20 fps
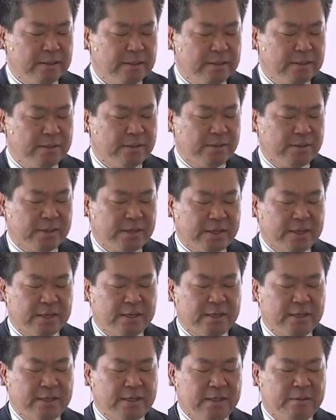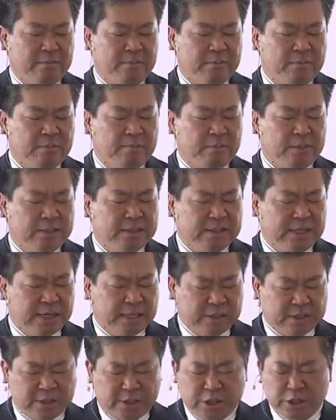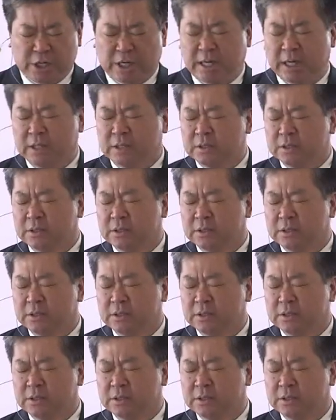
Lord God, um, protect the child,